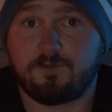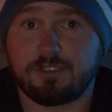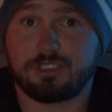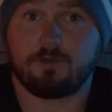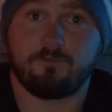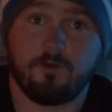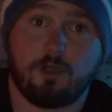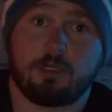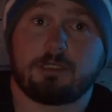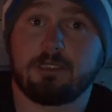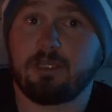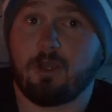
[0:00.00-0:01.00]
fishing
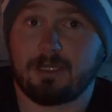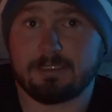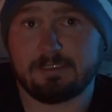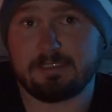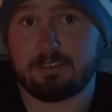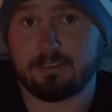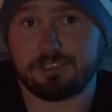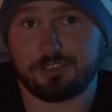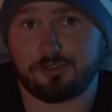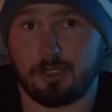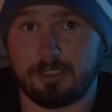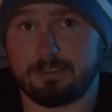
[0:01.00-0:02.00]
vertically, I can sink this
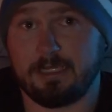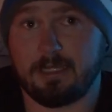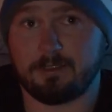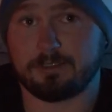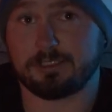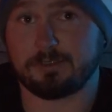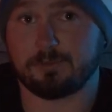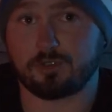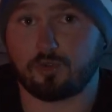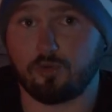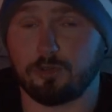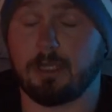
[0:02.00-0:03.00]
straight down into some
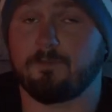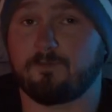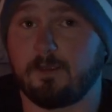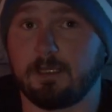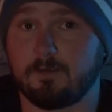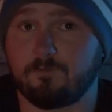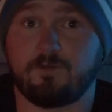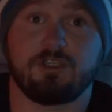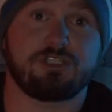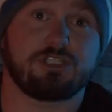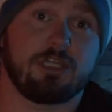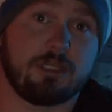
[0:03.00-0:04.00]
schooled up feeding fish